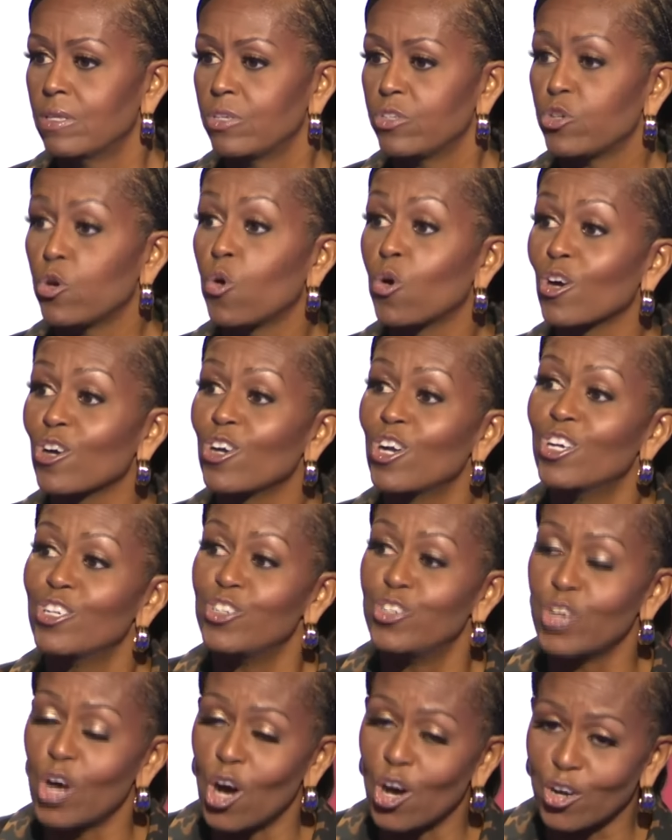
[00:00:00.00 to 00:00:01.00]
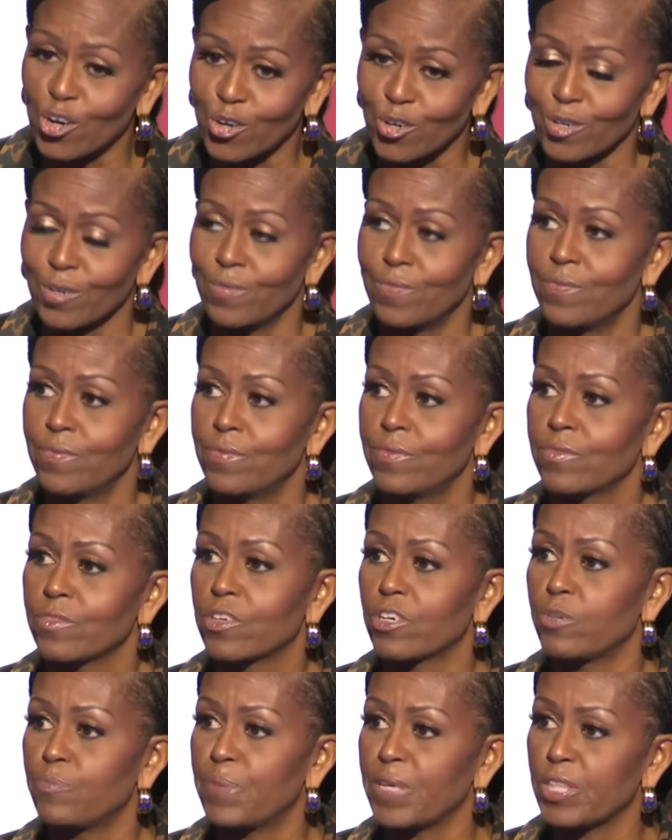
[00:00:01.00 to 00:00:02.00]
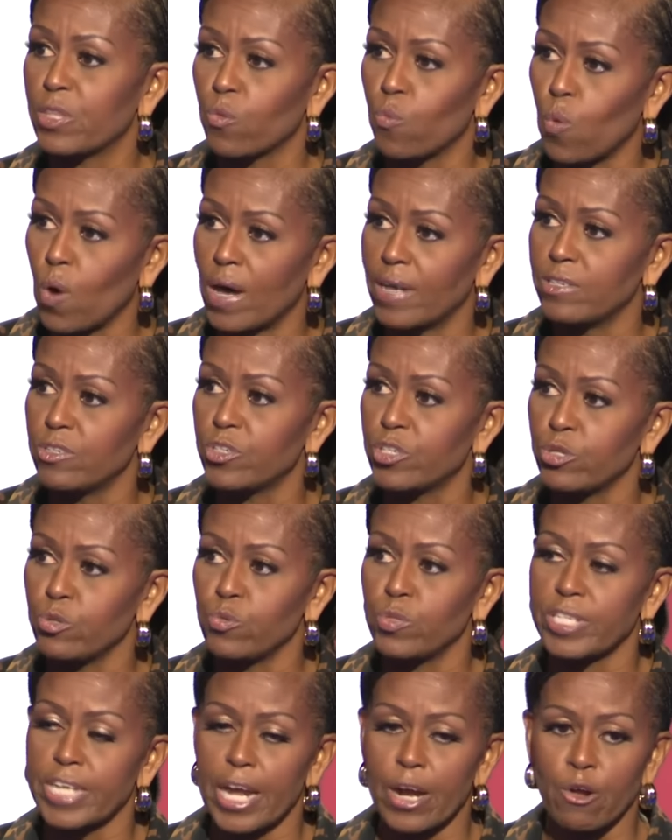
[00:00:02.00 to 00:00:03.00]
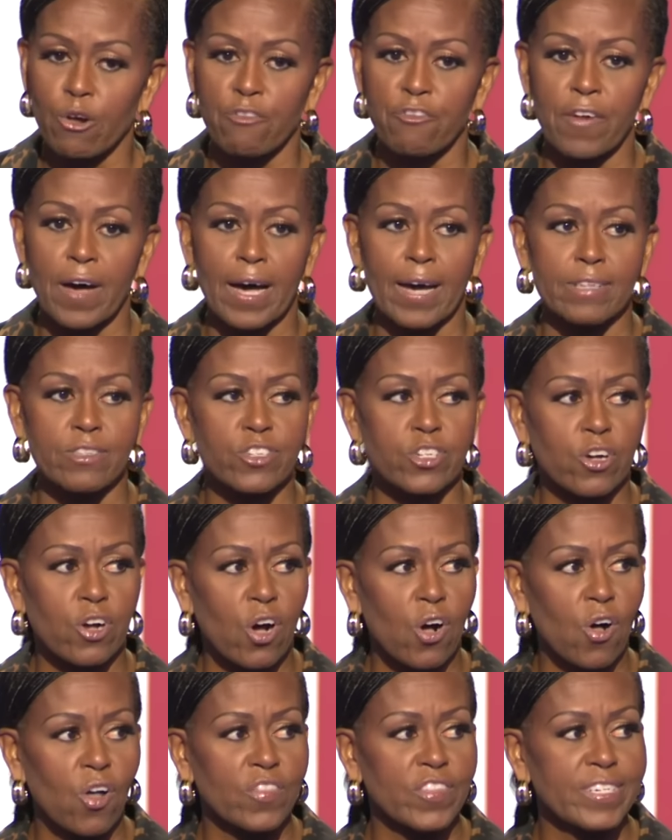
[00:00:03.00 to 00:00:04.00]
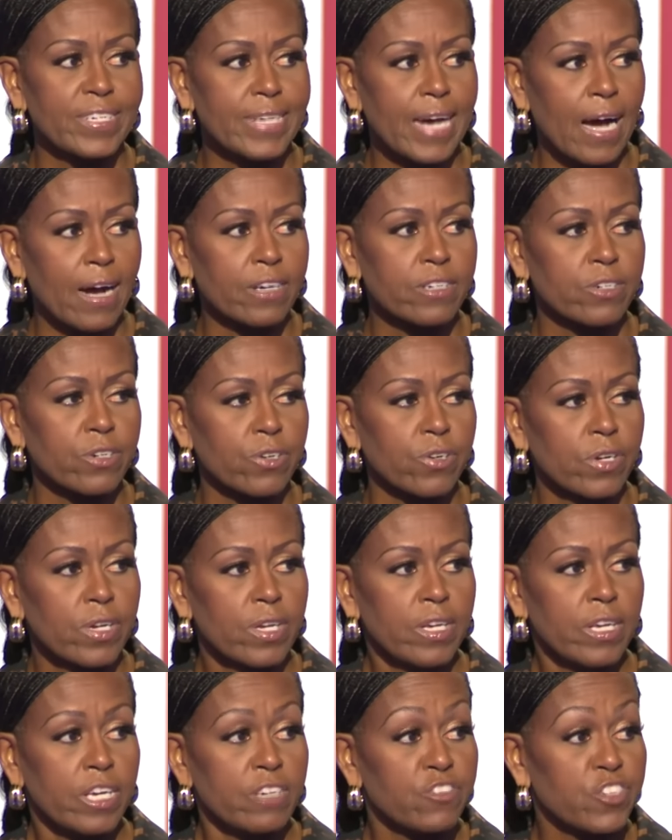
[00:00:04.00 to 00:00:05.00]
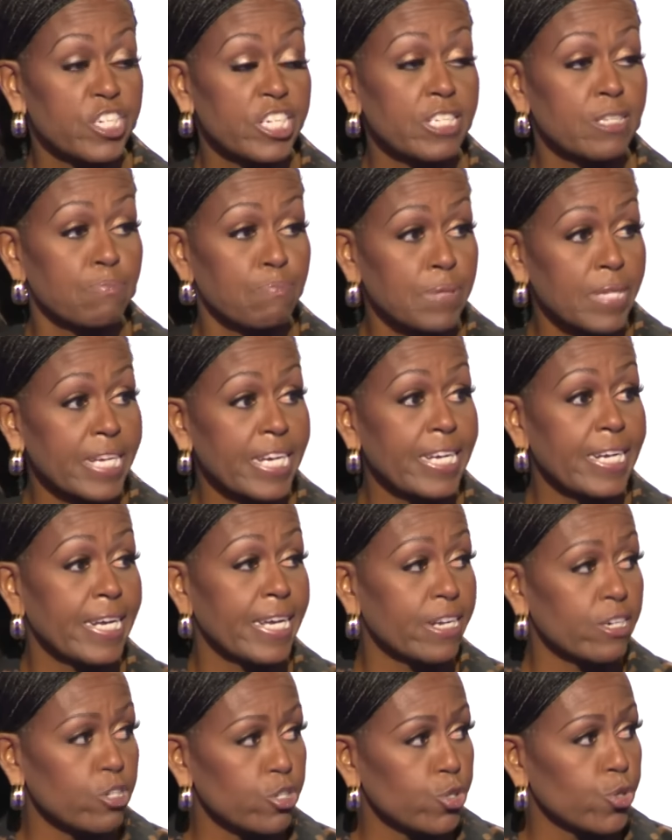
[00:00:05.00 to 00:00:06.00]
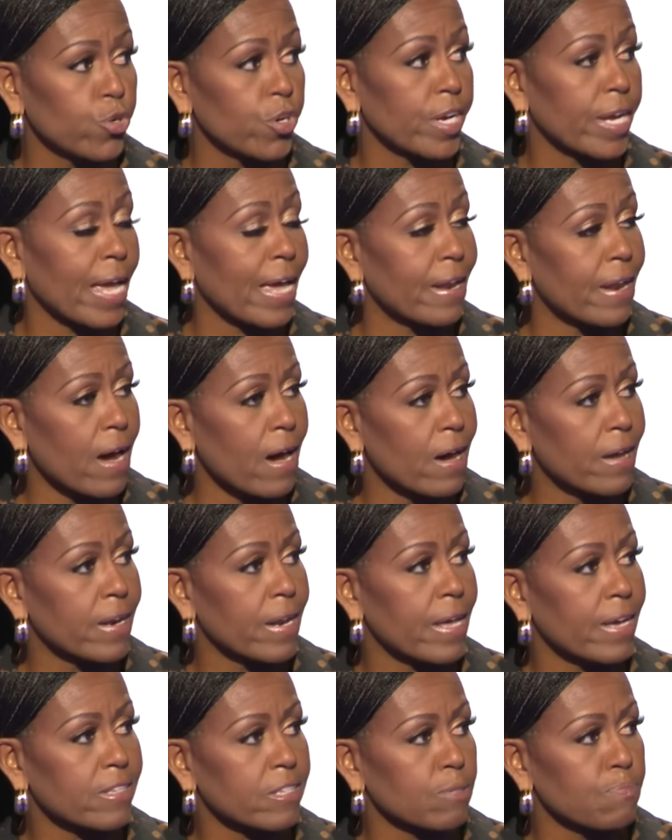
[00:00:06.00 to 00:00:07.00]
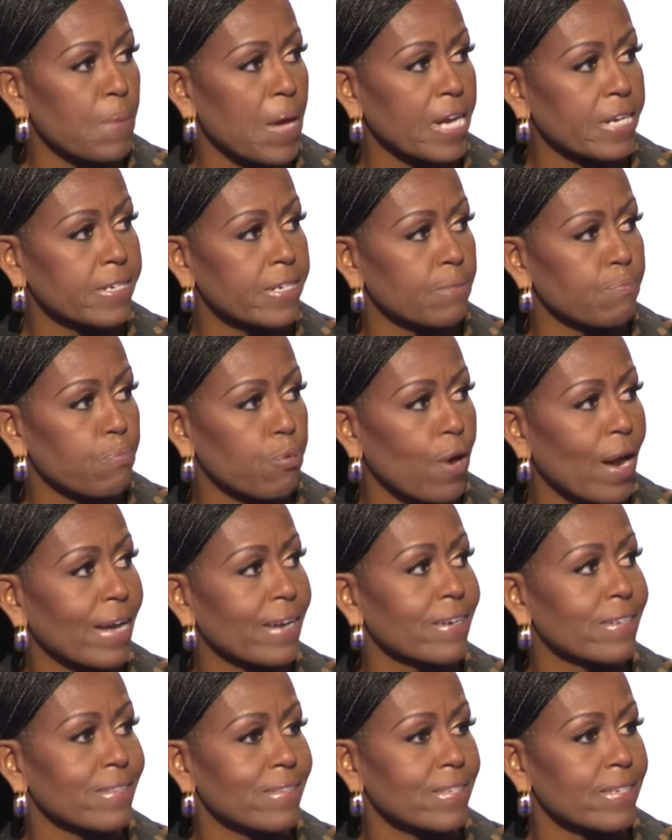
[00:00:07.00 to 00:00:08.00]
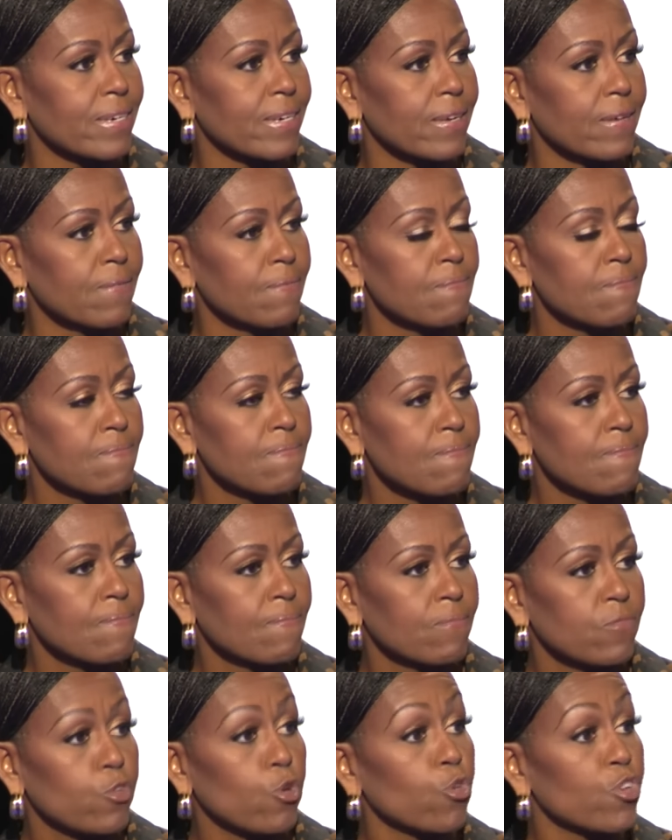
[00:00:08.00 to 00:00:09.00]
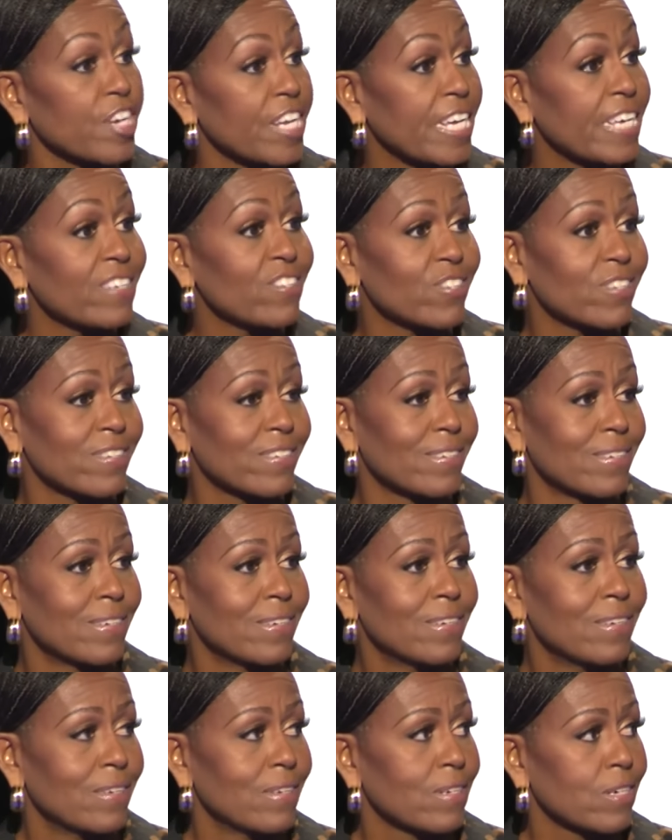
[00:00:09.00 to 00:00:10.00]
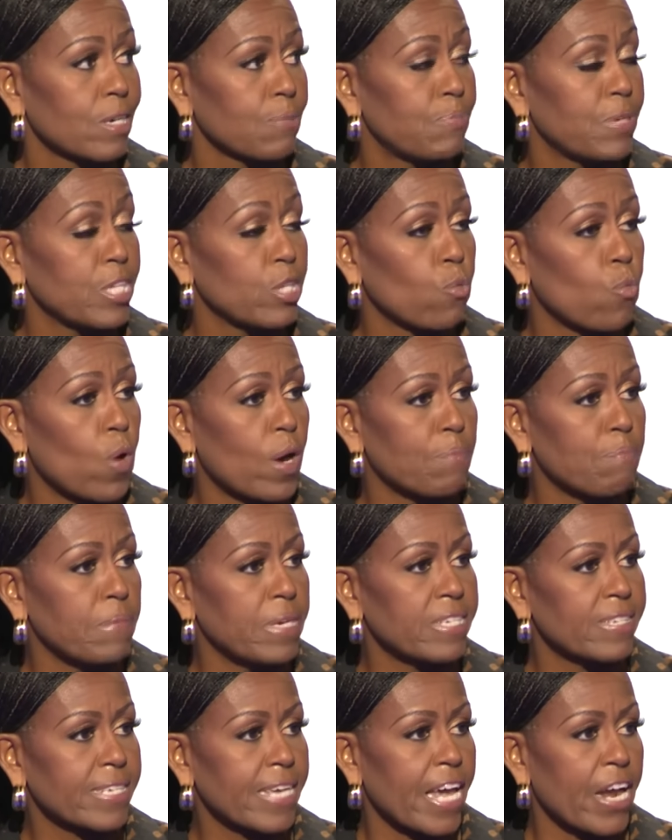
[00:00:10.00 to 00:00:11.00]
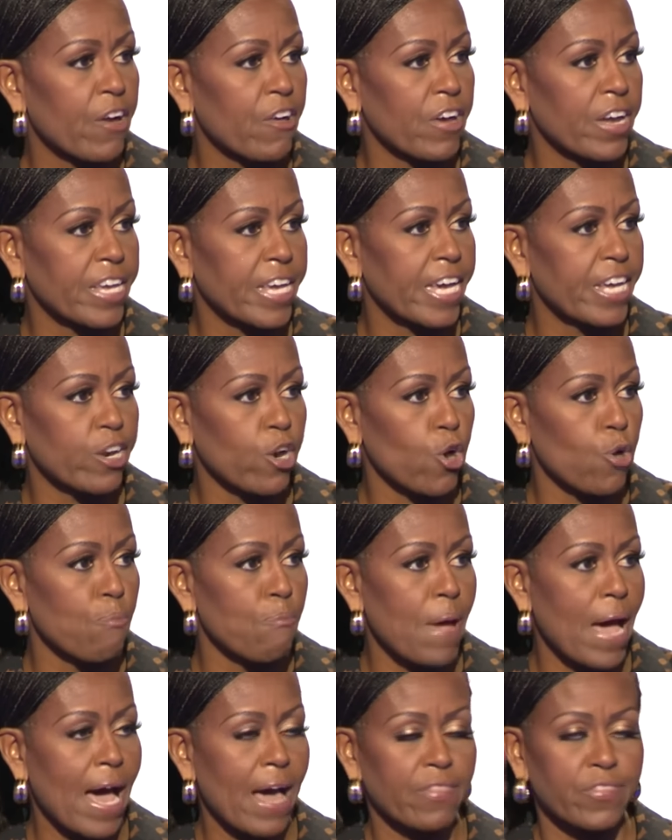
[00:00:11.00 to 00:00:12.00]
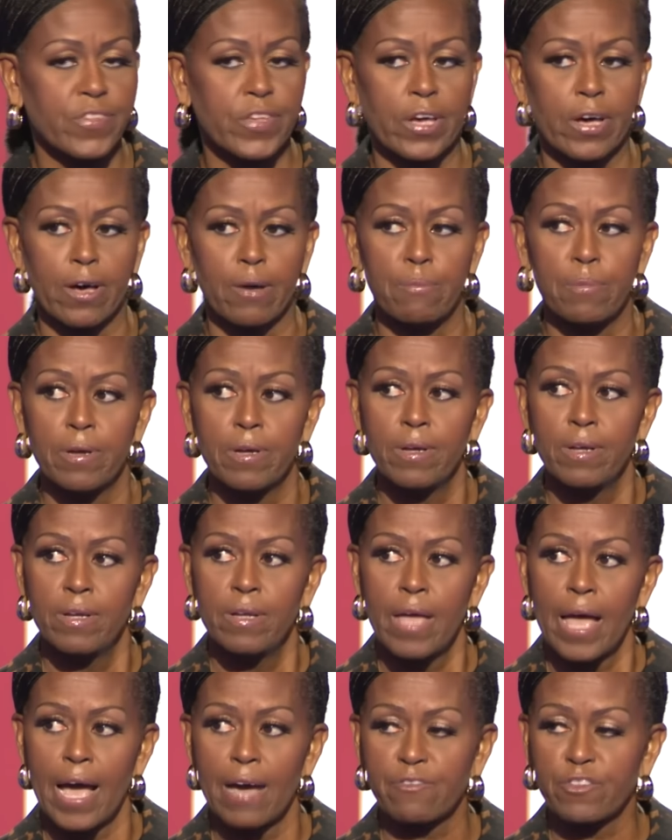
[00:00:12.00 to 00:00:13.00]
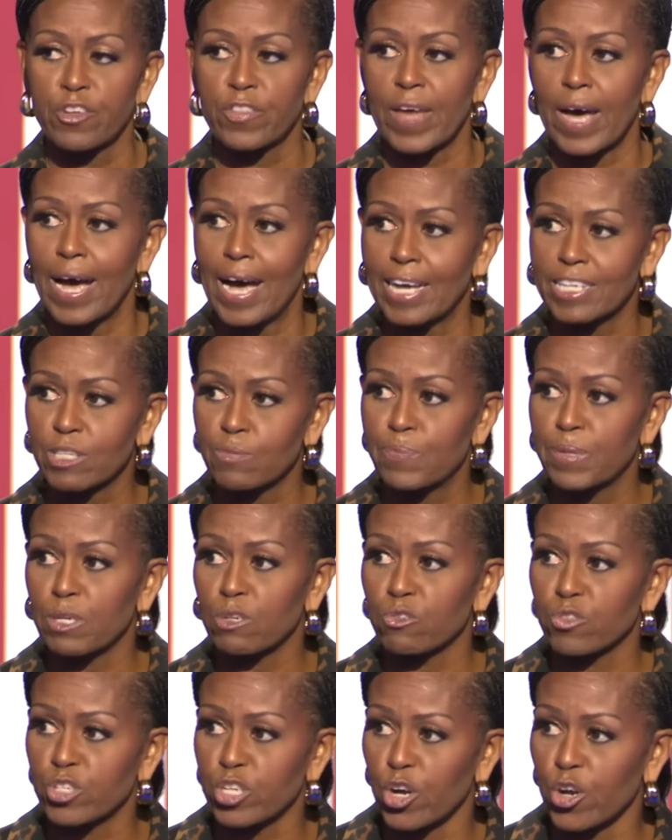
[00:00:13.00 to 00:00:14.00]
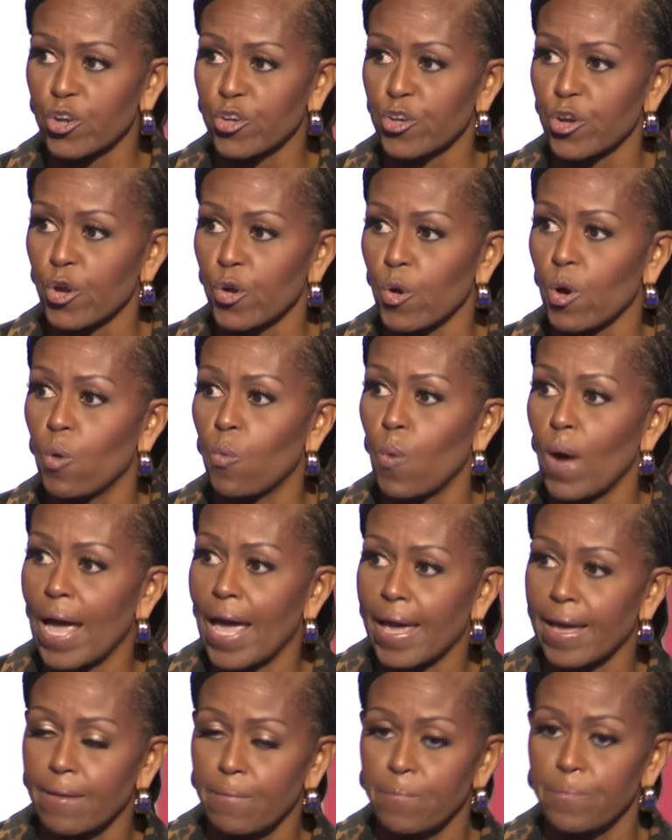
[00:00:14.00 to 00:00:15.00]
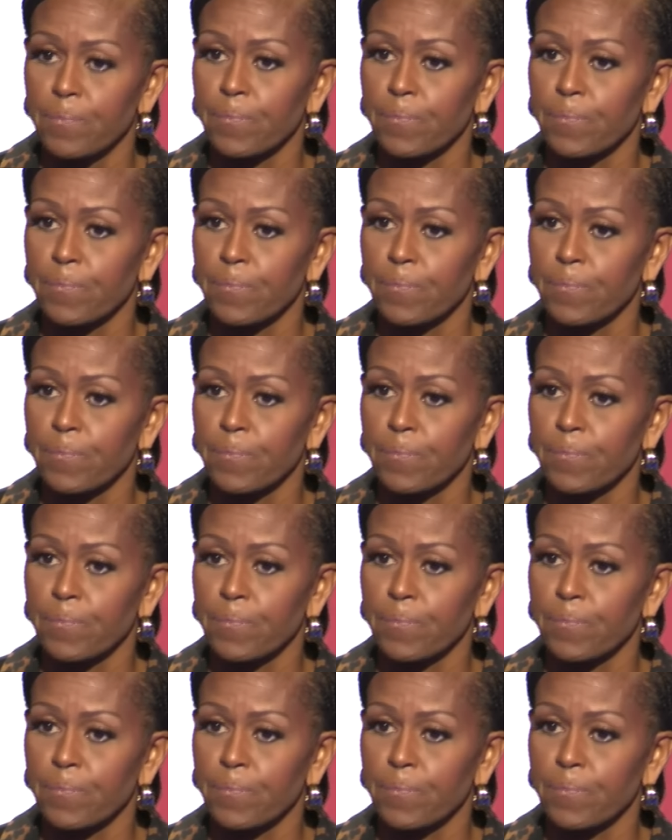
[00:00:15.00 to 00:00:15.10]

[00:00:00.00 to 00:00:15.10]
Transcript: Your daughter could be the one too terrified to call the doctor if she's bleeding during an unexpected pregnancy. Your niece could be the one miscarrying in her bathtub after the hospital turned her away.